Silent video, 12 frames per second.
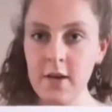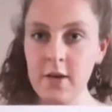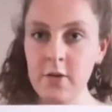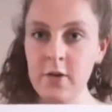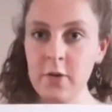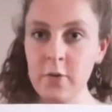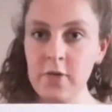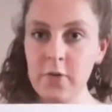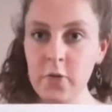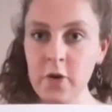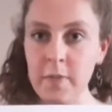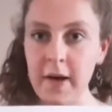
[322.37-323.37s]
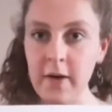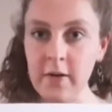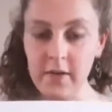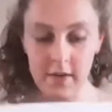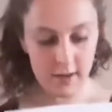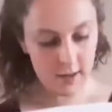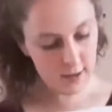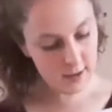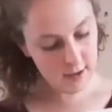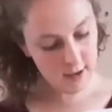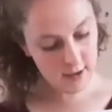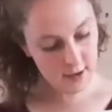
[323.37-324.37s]
You can also talk about
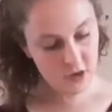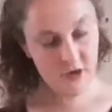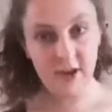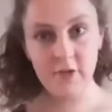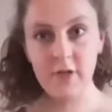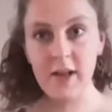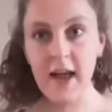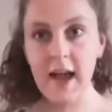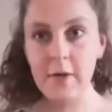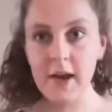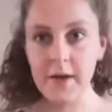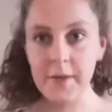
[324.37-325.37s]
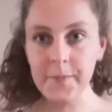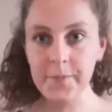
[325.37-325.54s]
the general area.